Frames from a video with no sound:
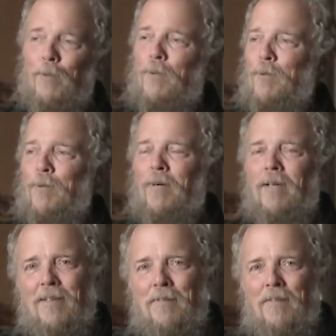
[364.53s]
Ooh,
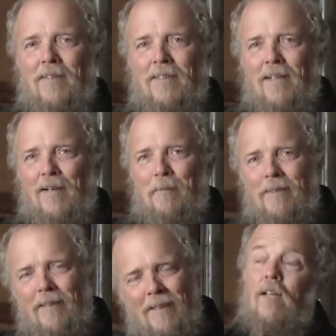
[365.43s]
fun
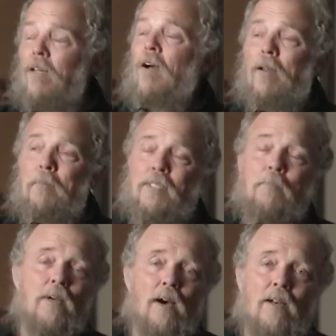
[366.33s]
times. You know, I mean, to
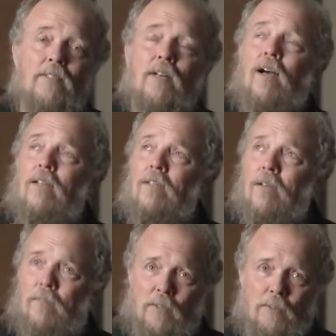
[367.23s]
be honest, I
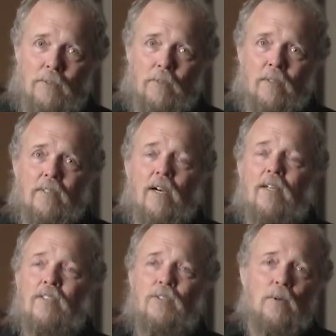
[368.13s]
love those stories. I
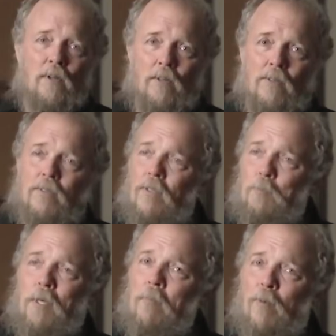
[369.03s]
enjoy those and those
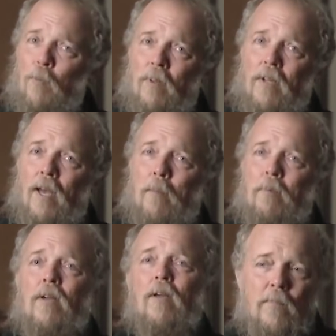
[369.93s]
make me really happy.